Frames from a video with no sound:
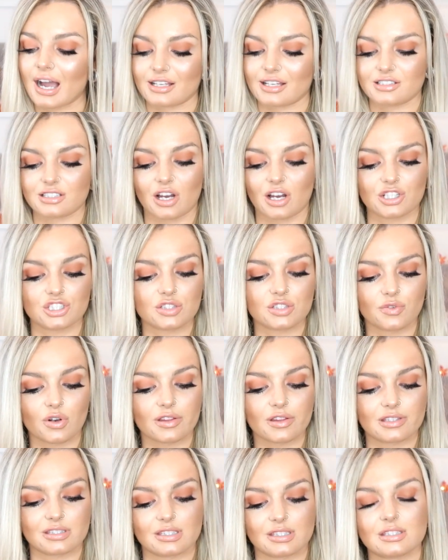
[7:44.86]
And I just
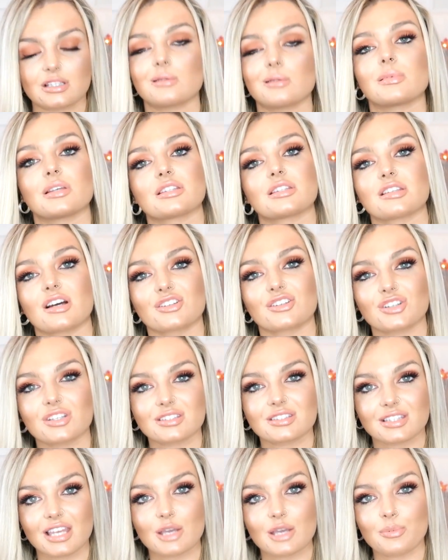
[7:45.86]
thought this is going to be such a
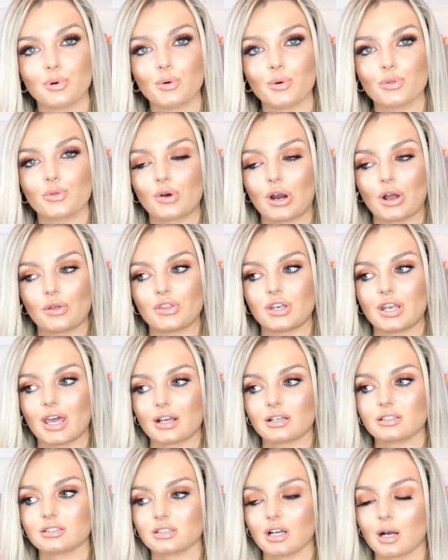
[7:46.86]
staple throughout the
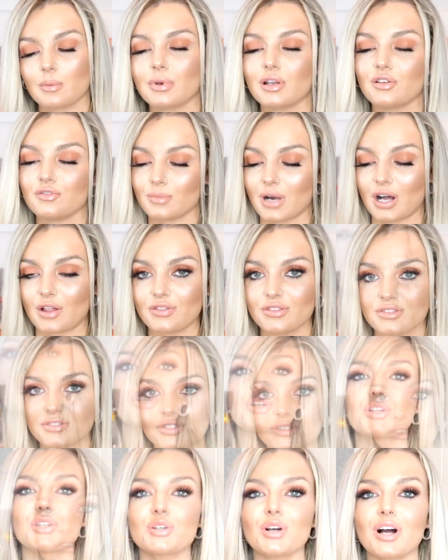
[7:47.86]
next couple of
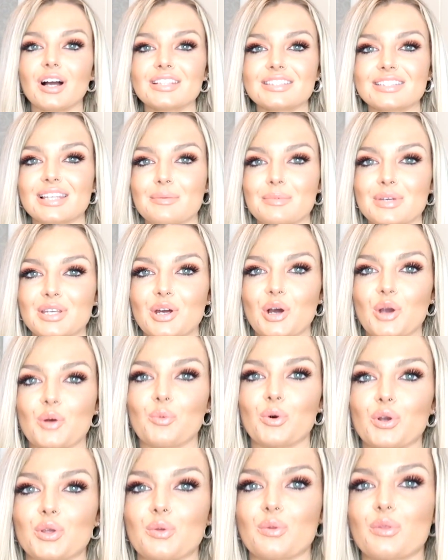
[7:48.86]
months. Can you guys let me know
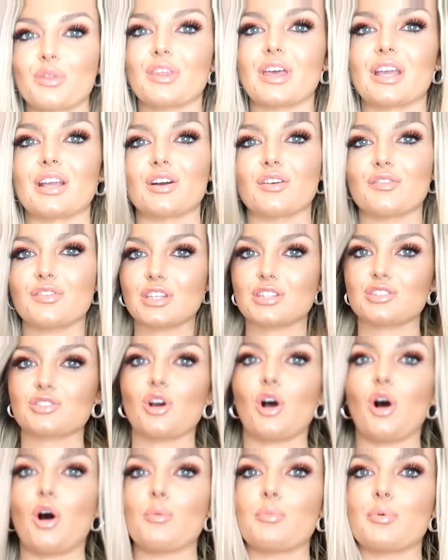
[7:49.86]
what you think of this
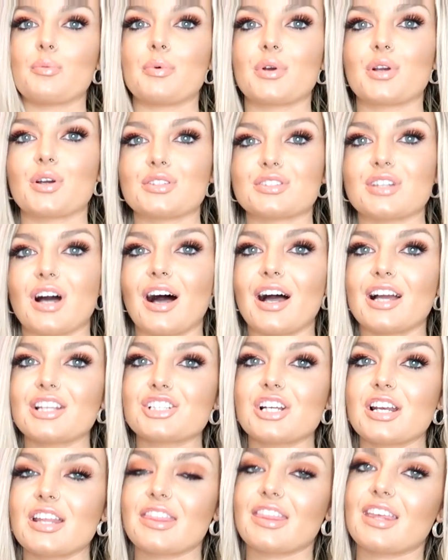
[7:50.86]
top? Because I
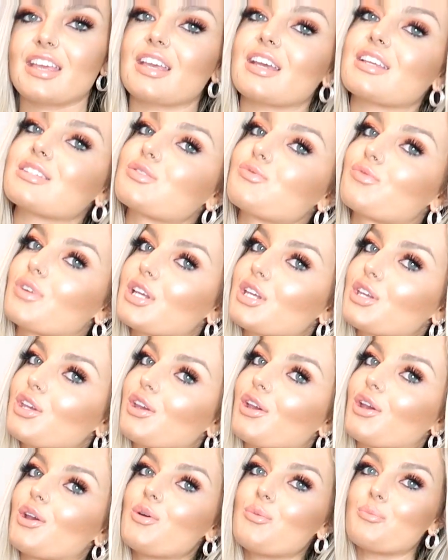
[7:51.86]
actually think it's really
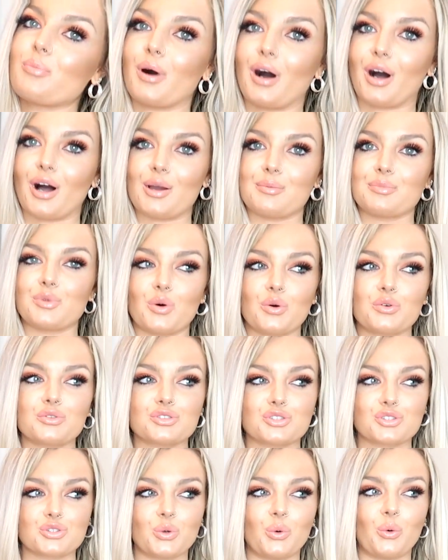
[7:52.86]
cute, but I'm
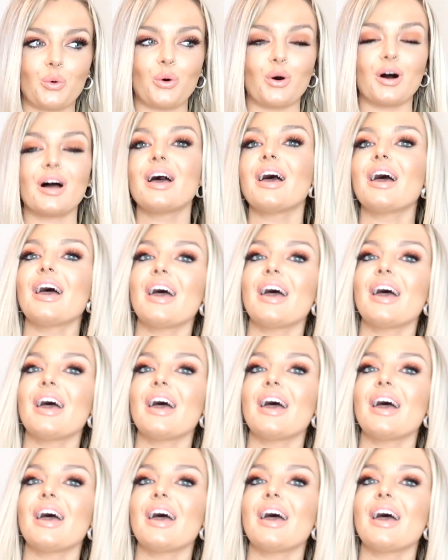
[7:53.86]
not sure